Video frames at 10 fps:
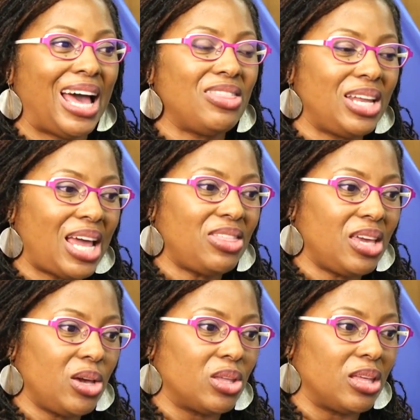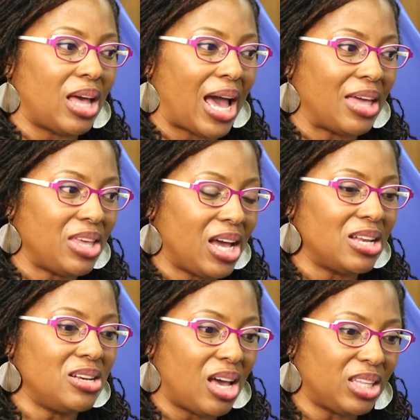And then I think
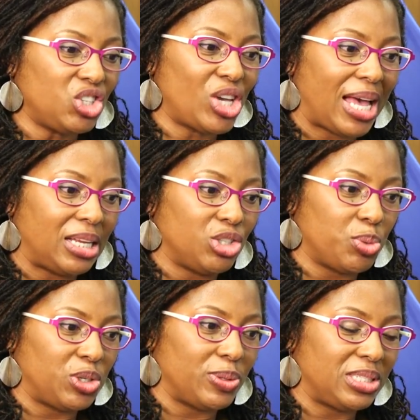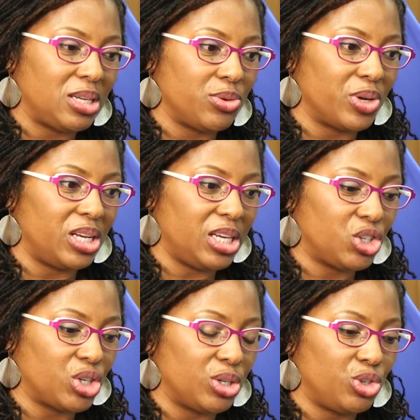another challenge which we see in
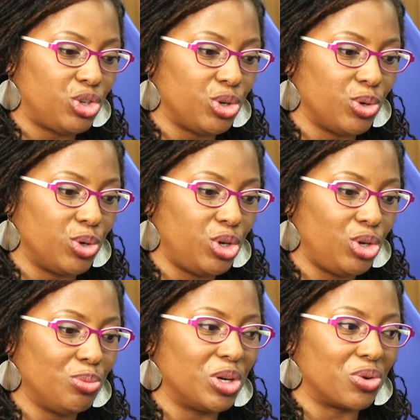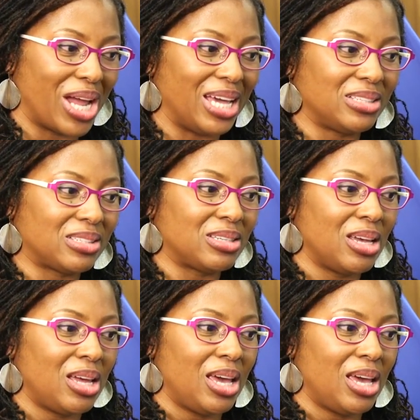relation to human rights